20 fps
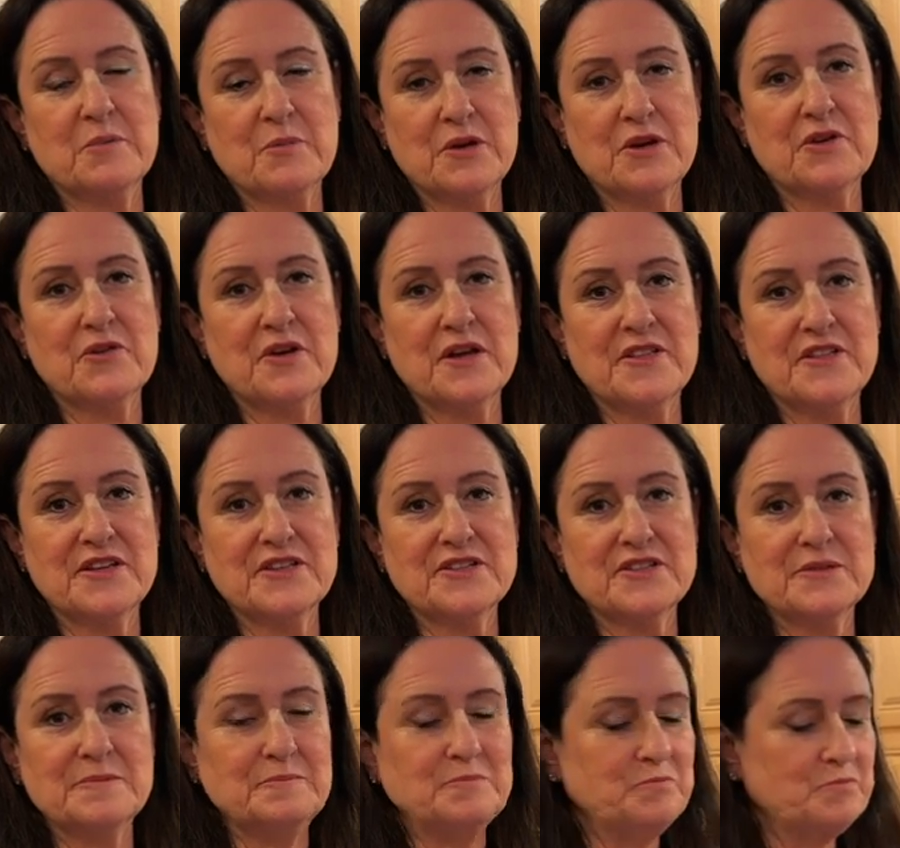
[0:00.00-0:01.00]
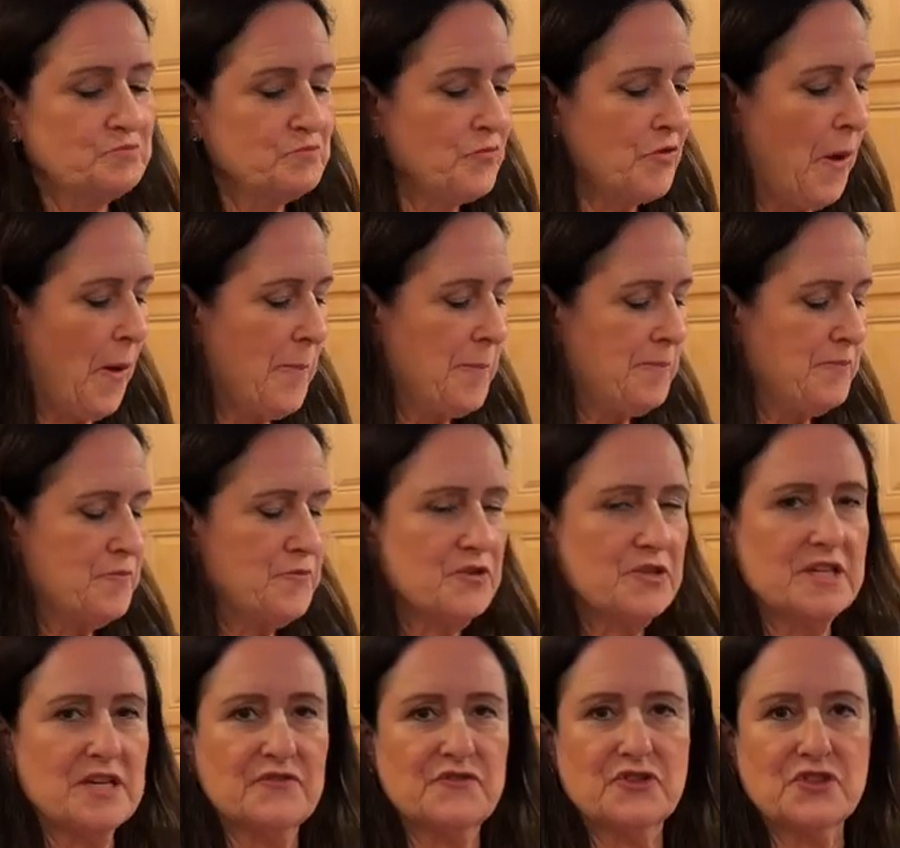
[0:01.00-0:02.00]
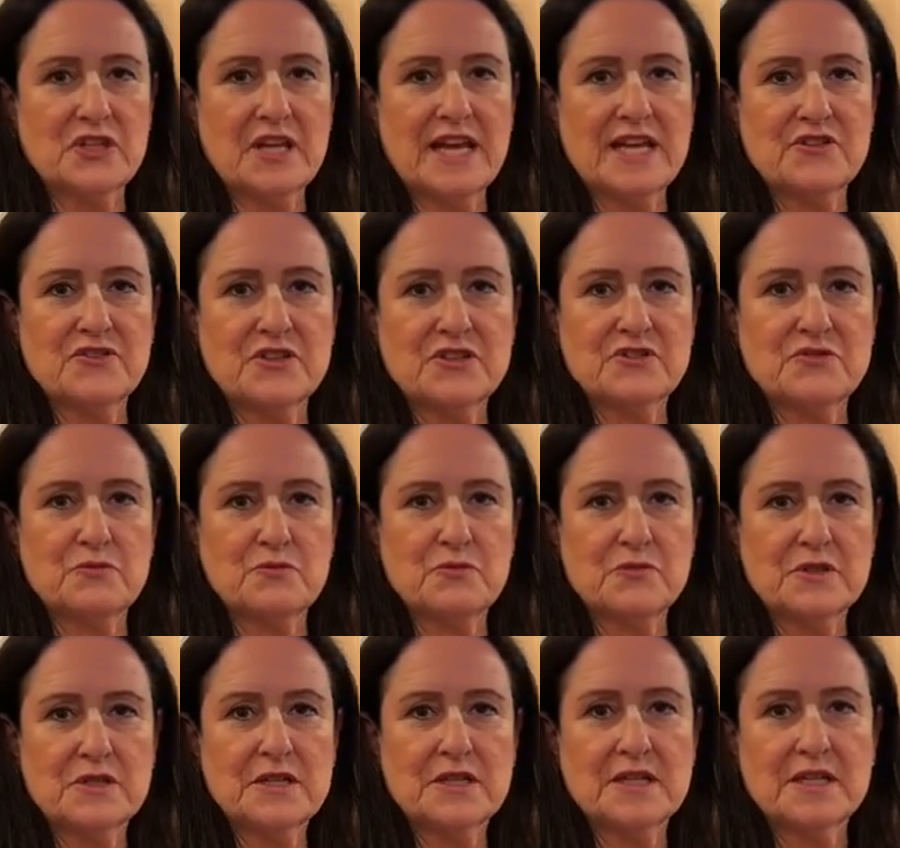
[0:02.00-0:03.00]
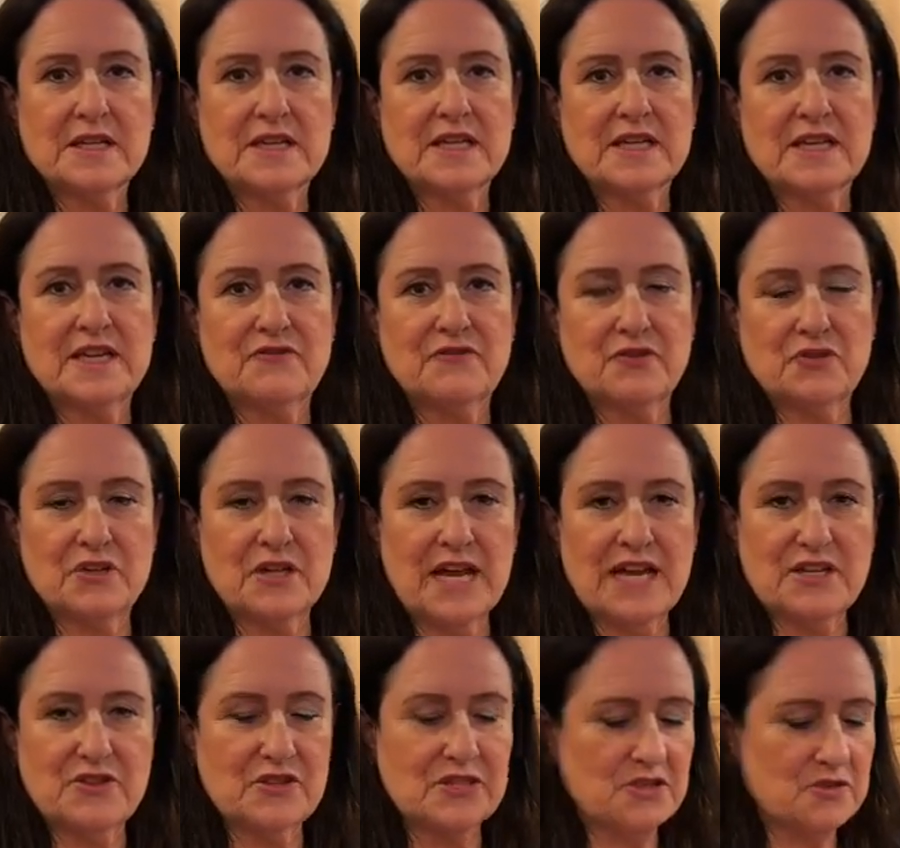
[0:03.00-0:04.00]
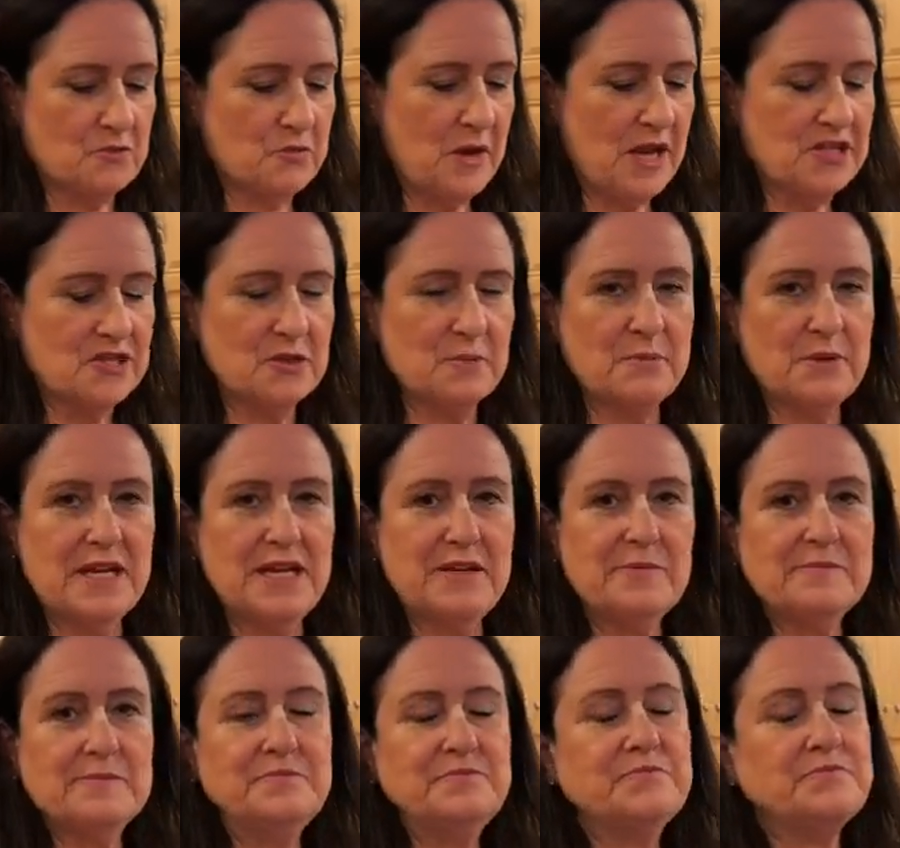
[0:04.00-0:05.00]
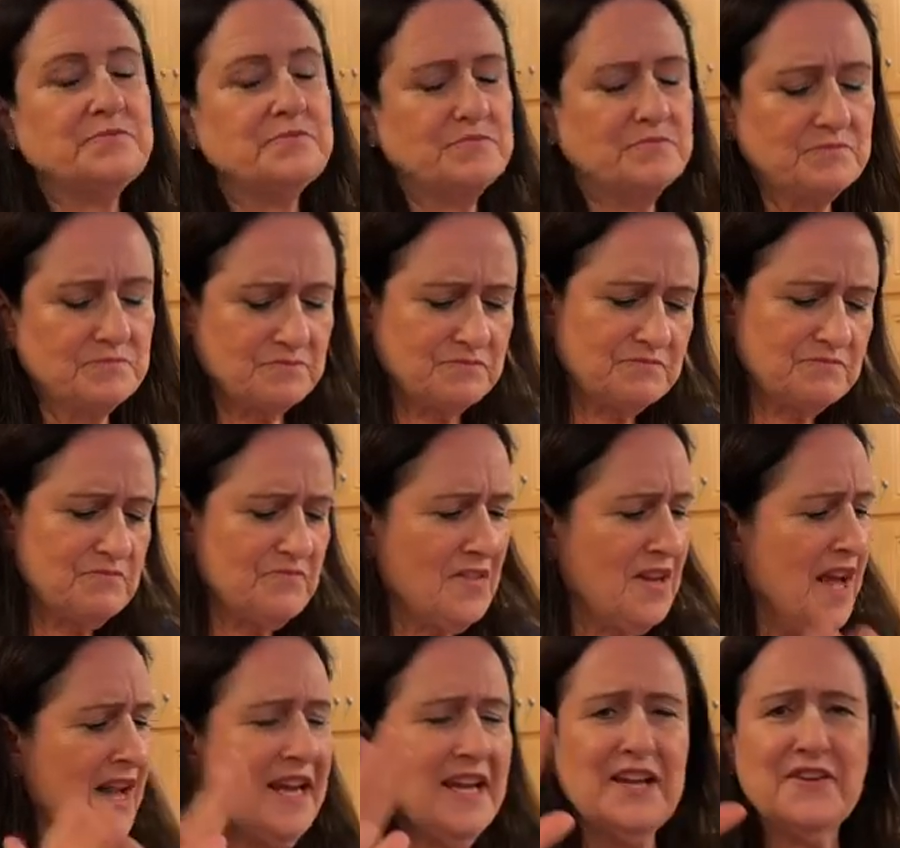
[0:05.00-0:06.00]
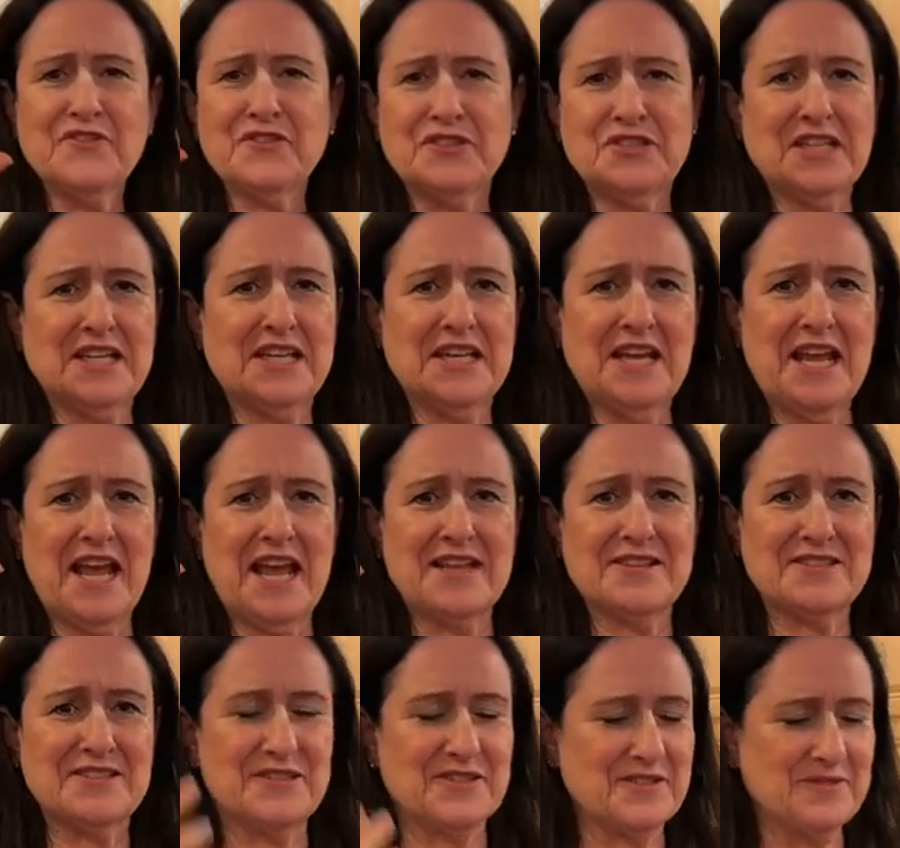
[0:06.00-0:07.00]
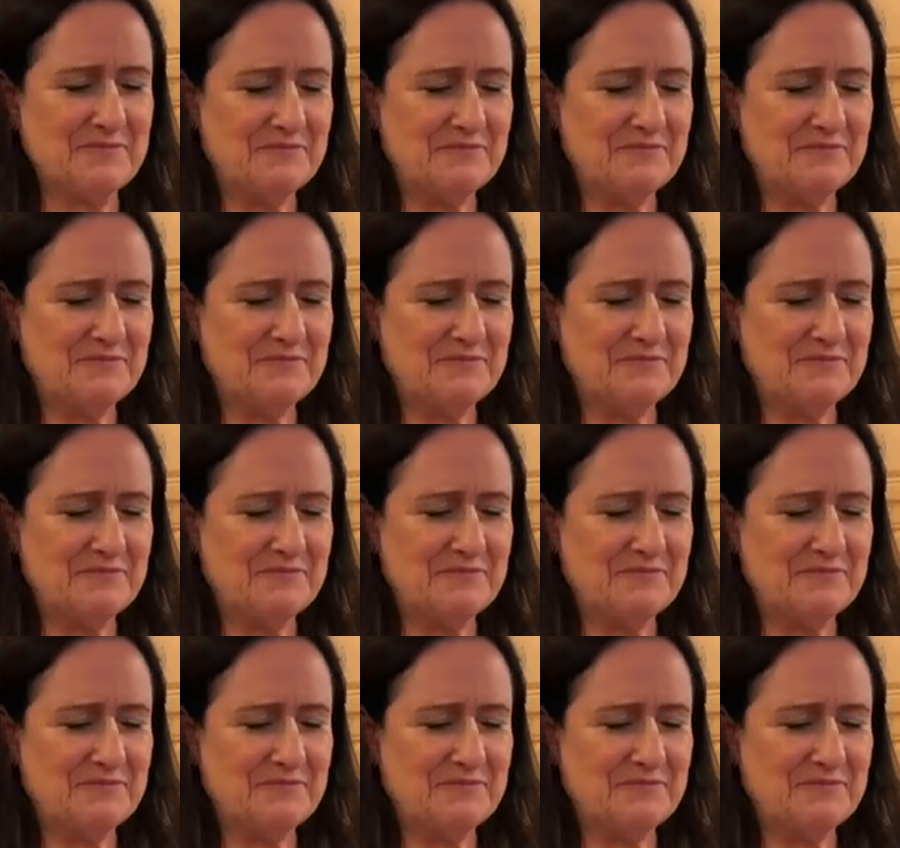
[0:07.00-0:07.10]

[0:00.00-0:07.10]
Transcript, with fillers: butter on this. If you like this, if you like this recipe, I have sticky hands here.